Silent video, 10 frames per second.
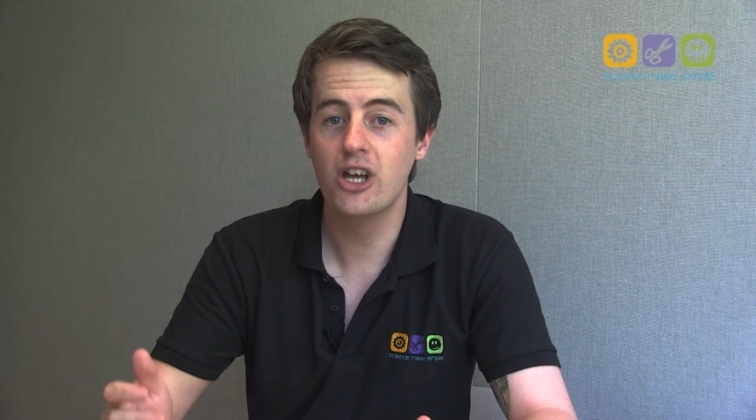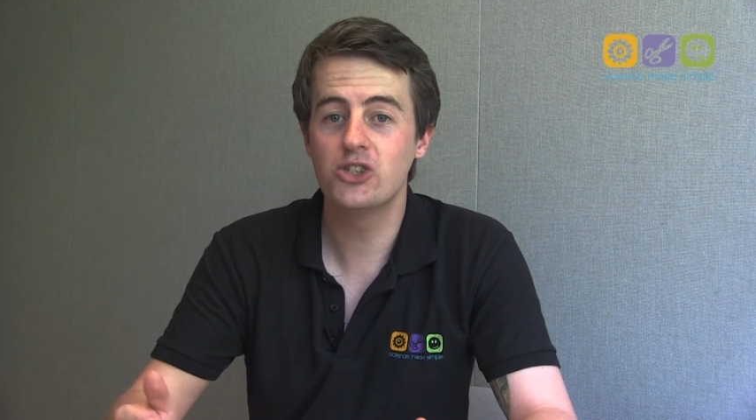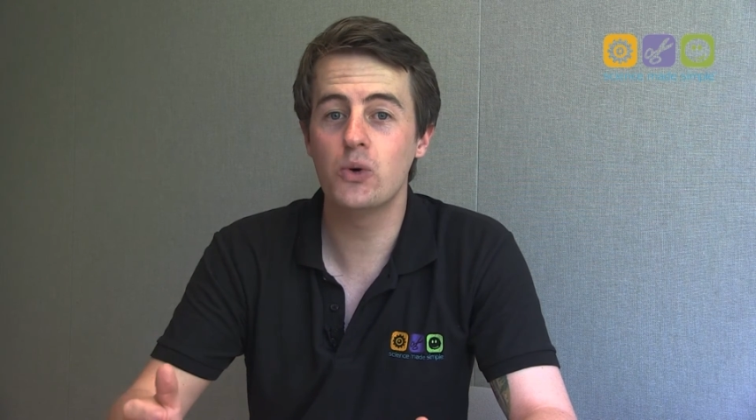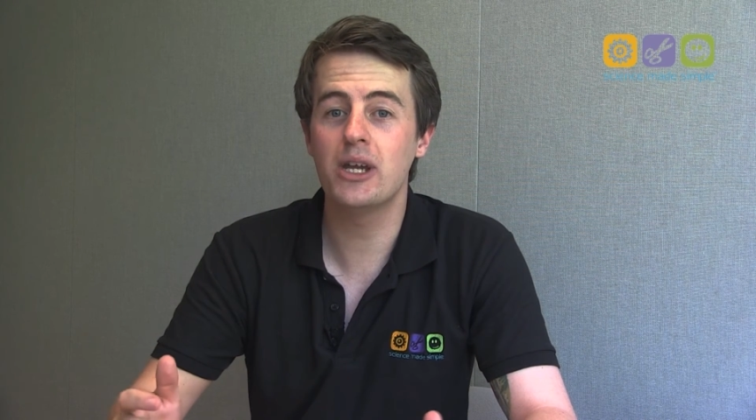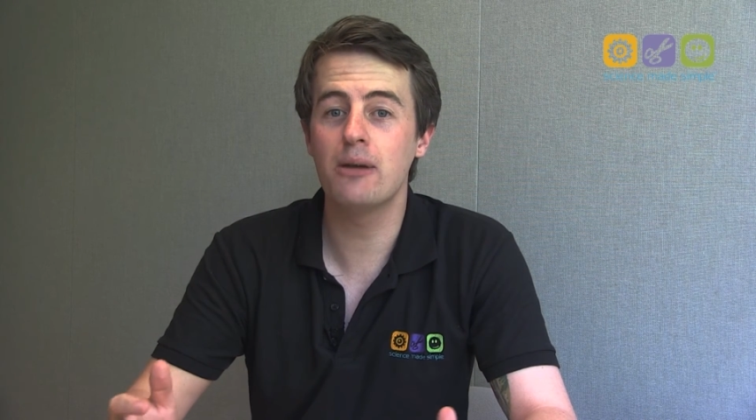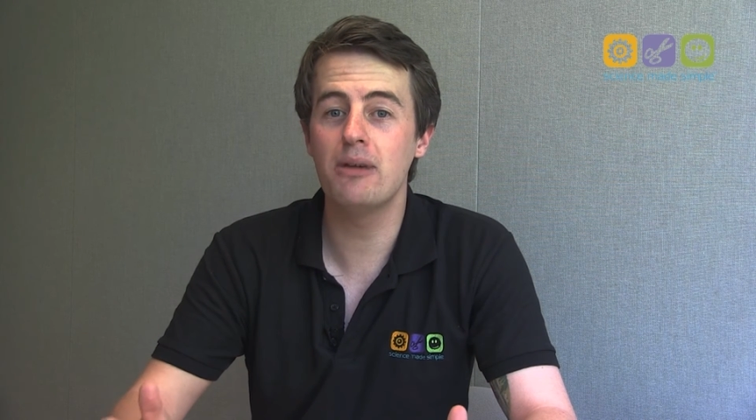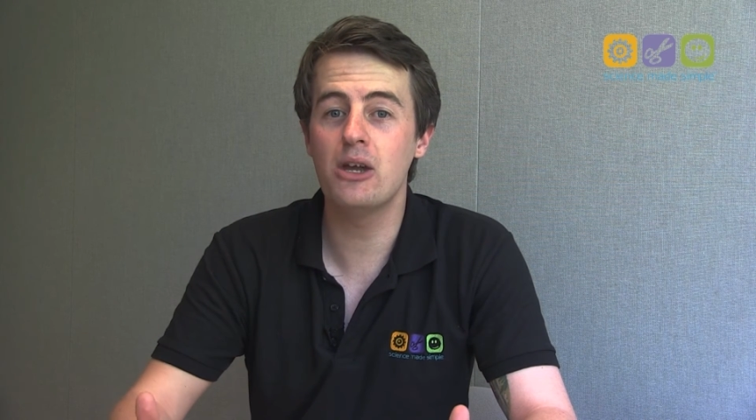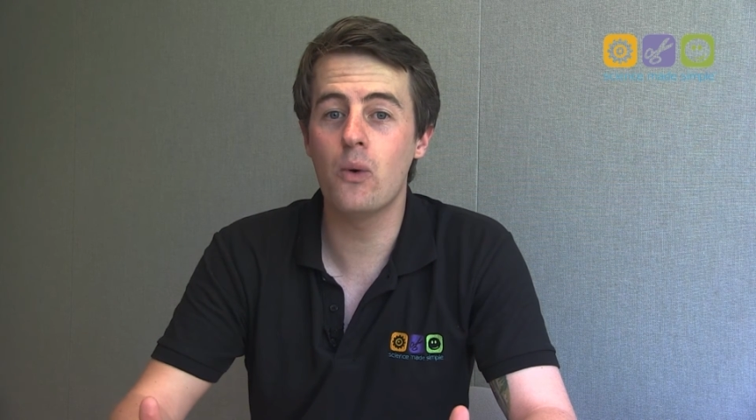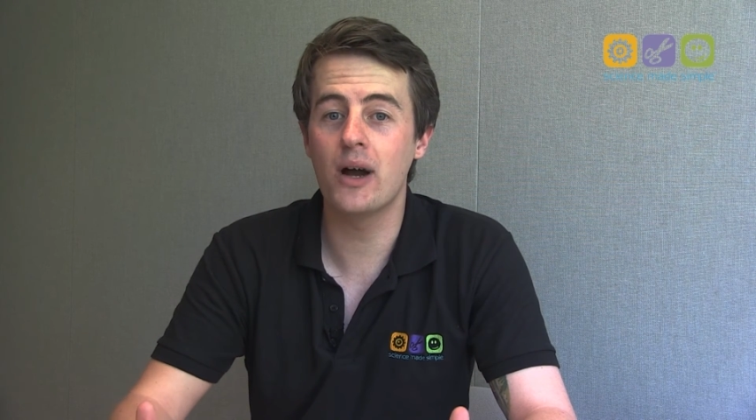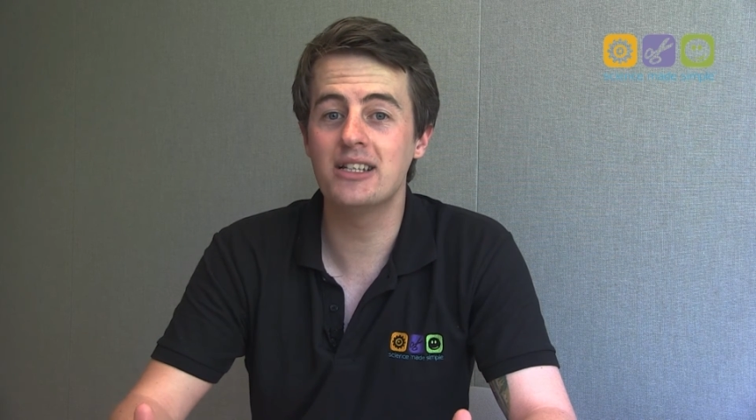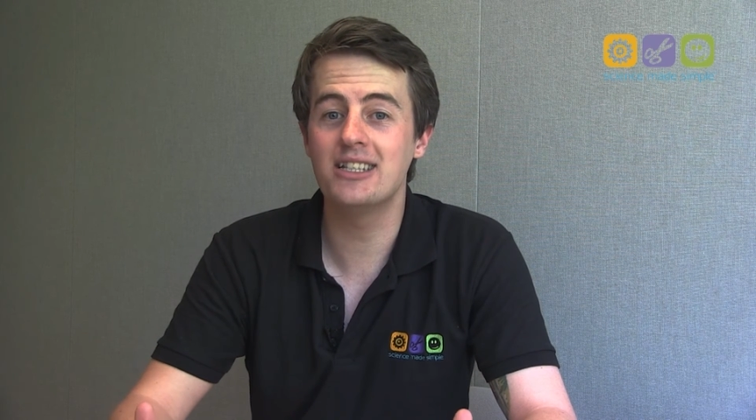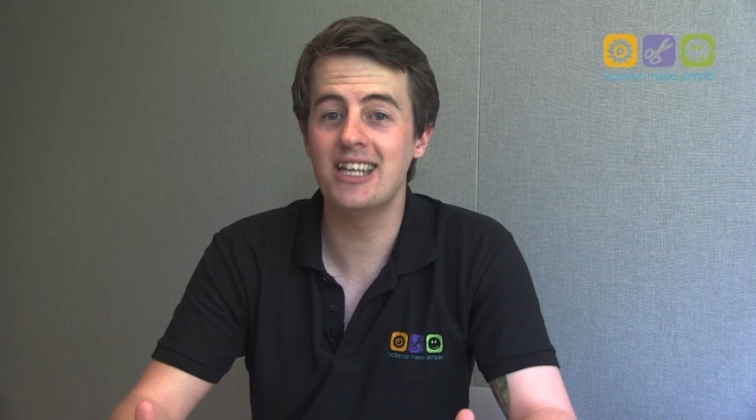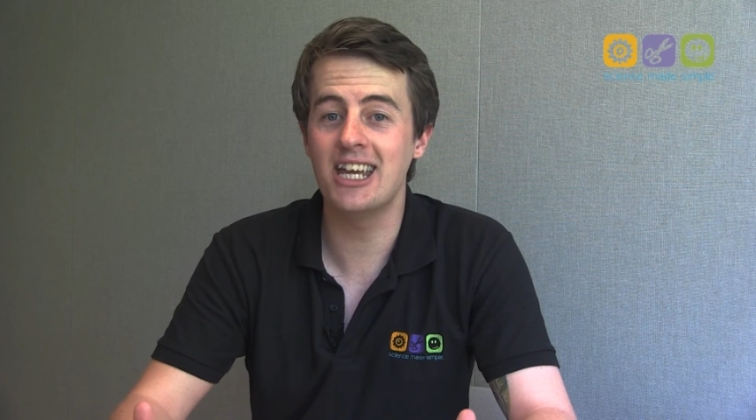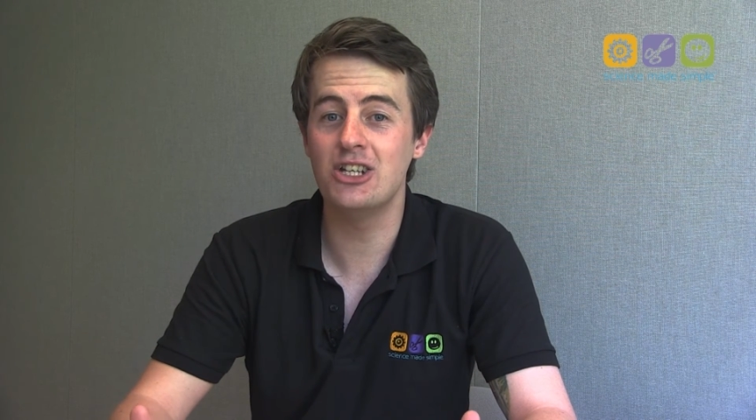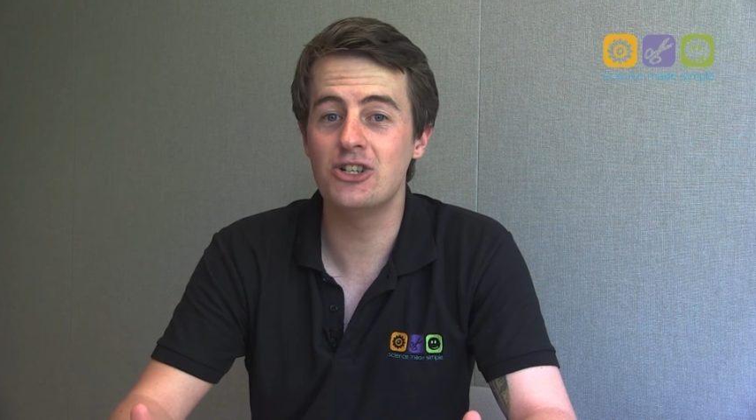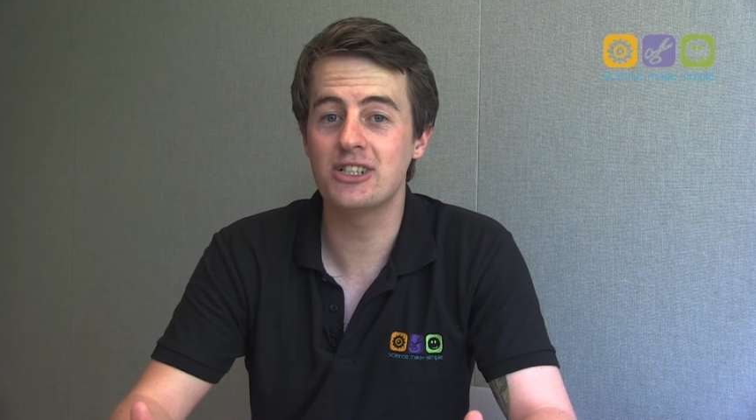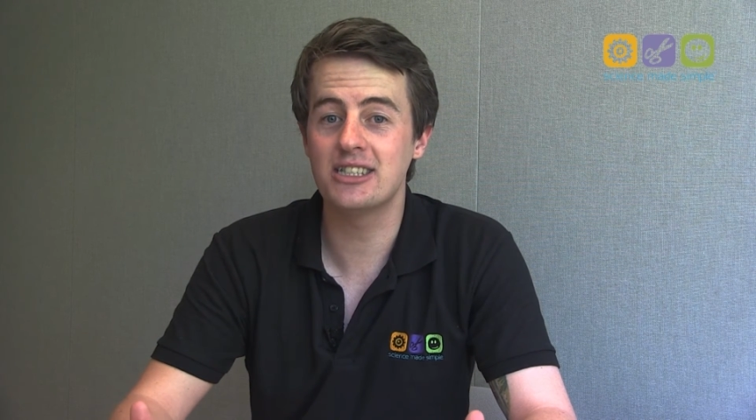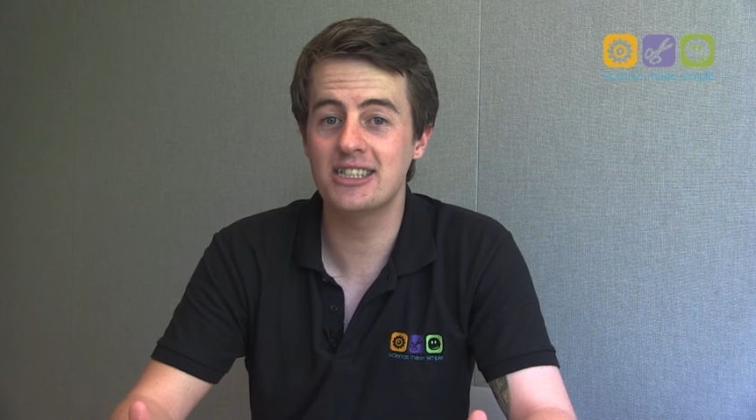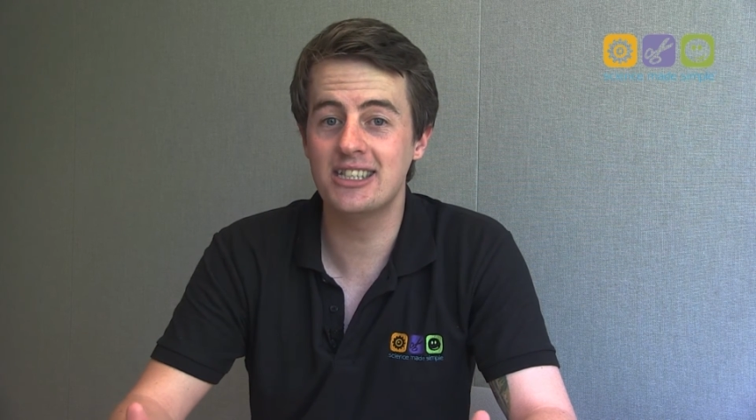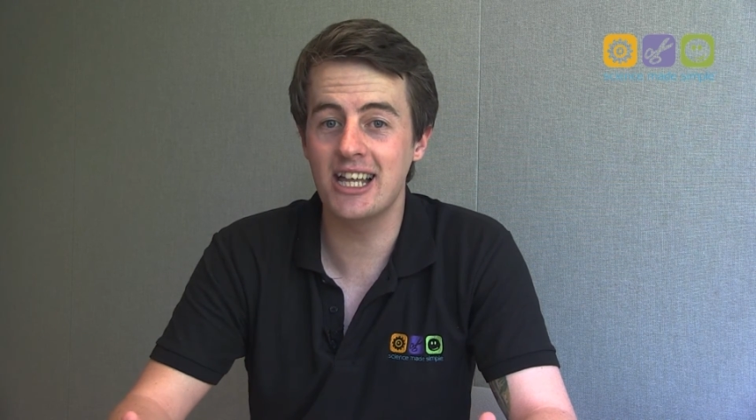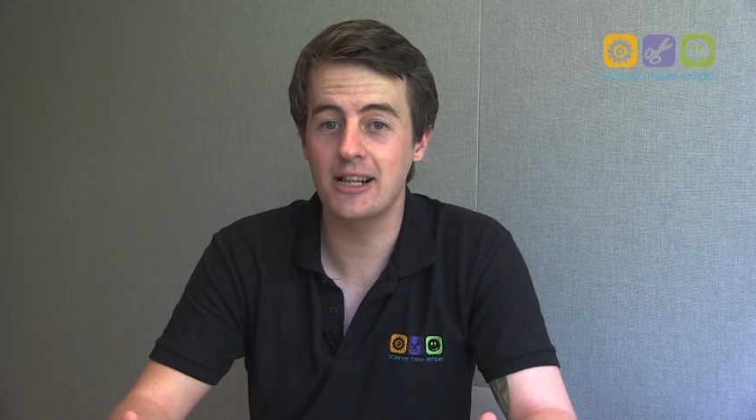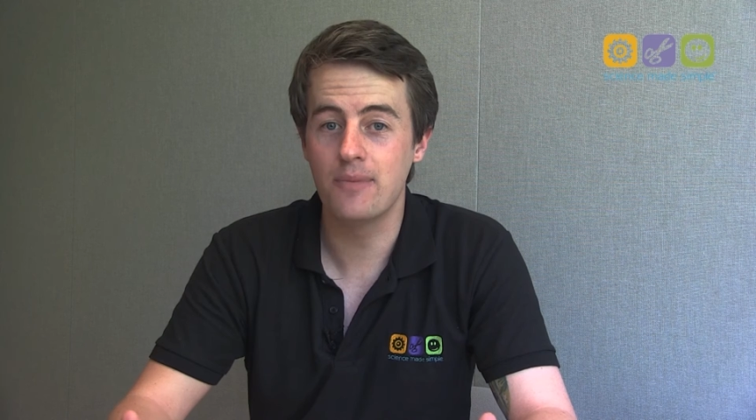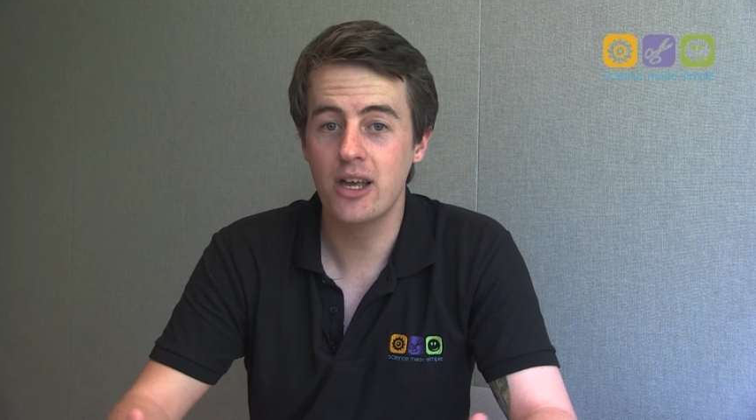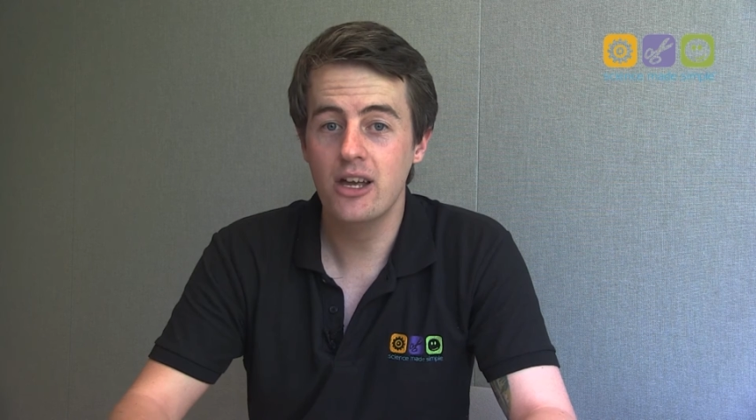So it can be quite dangerous still.